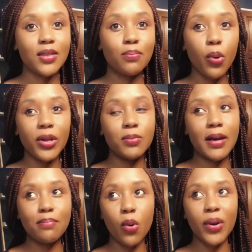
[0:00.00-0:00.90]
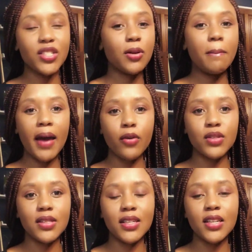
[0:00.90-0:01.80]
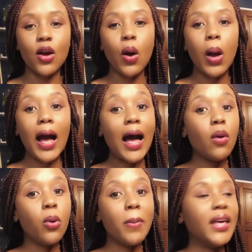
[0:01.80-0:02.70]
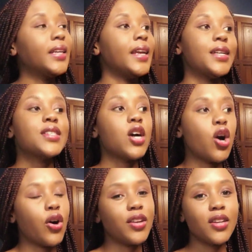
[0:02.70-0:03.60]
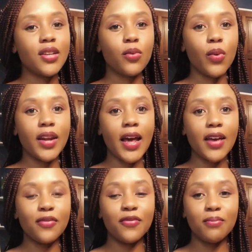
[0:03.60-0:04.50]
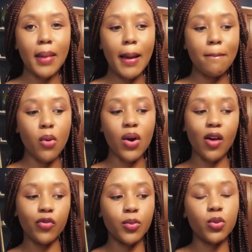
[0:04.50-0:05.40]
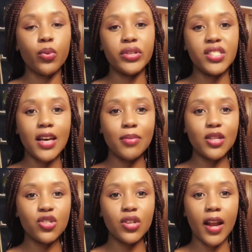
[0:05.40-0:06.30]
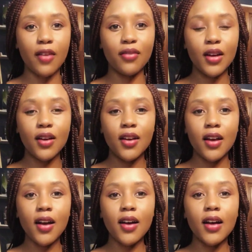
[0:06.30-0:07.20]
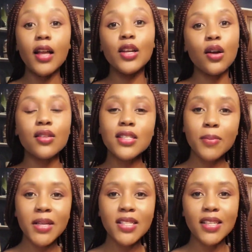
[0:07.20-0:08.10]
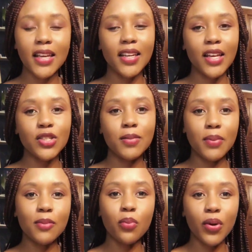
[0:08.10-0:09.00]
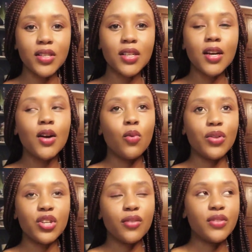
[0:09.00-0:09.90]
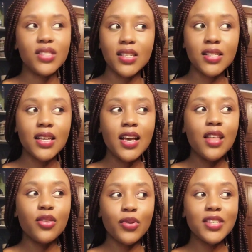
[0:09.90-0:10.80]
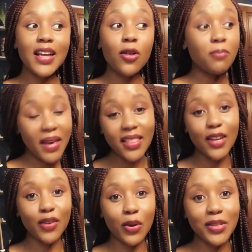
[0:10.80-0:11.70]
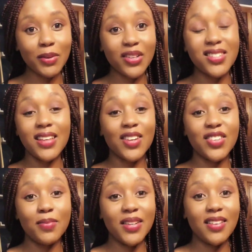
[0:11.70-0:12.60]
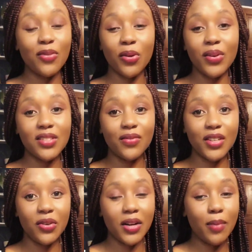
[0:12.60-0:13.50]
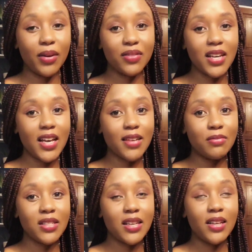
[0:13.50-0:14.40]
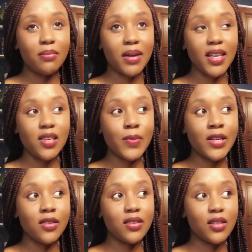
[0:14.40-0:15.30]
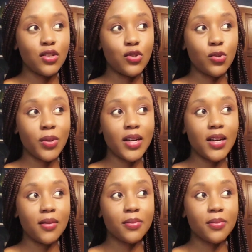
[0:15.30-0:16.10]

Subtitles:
point-by-point comparison I will make later on when I am more comfortable, more established, and I've learned a bit, and I can actually pinpoint what the difference is. The reason I'll make that video is because it's actually been a requested video a couple of times. My emails, Twitter,